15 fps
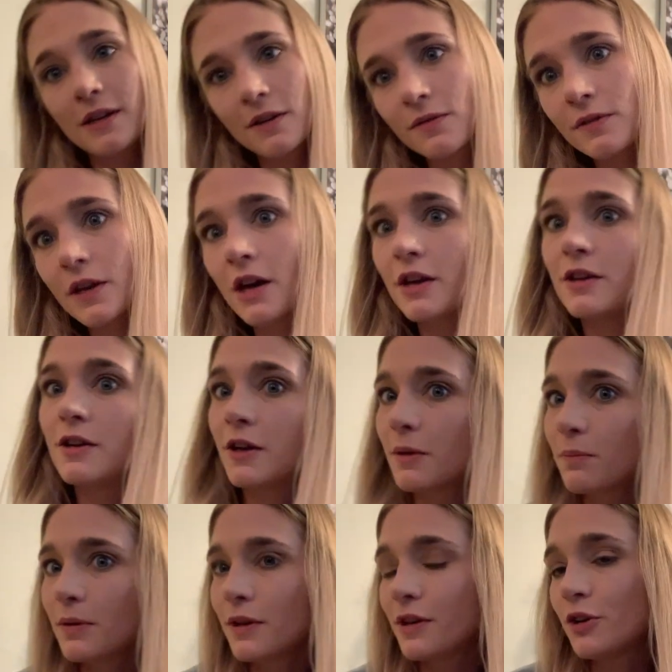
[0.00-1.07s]
if not, you can
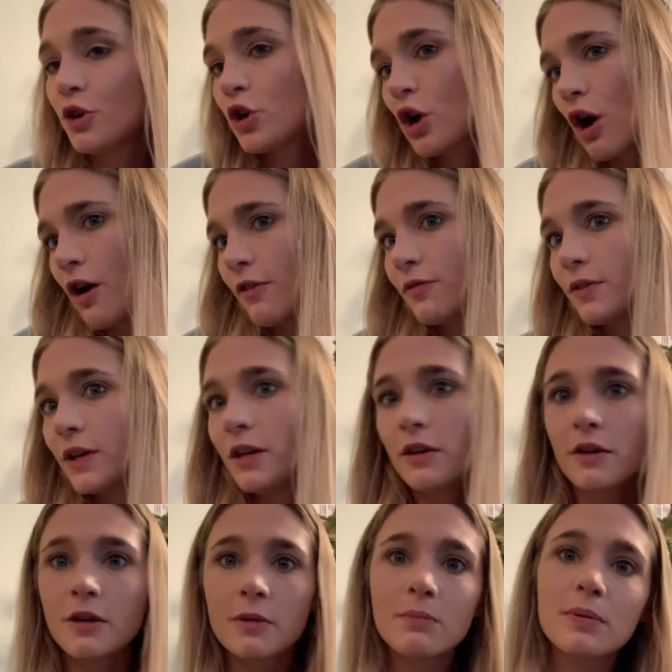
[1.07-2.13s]
put it in your coffee, you
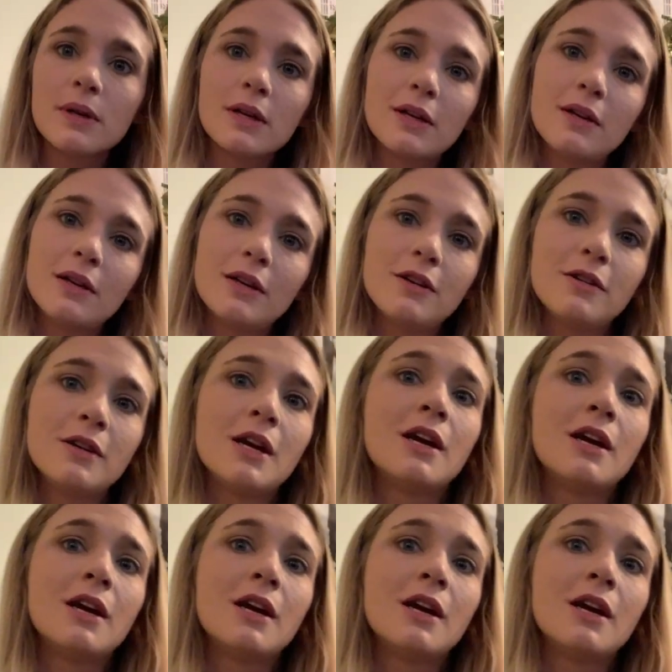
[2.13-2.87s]
can put it in